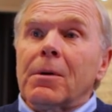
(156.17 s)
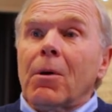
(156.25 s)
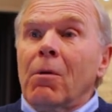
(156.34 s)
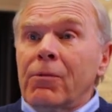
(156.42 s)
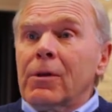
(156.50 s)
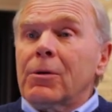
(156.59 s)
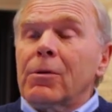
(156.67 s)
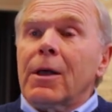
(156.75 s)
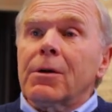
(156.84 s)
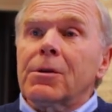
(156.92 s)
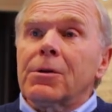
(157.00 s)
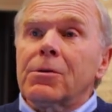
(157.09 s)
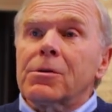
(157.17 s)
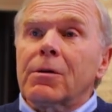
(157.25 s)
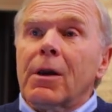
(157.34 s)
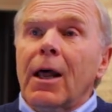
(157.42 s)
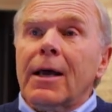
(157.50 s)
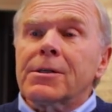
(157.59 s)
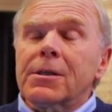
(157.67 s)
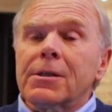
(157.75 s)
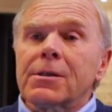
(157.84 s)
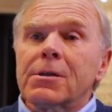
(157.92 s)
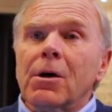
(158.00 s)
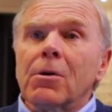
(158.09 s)
hopefully without the use of glasses.
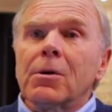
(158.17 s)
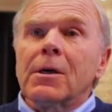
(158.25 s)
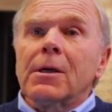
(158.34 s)
So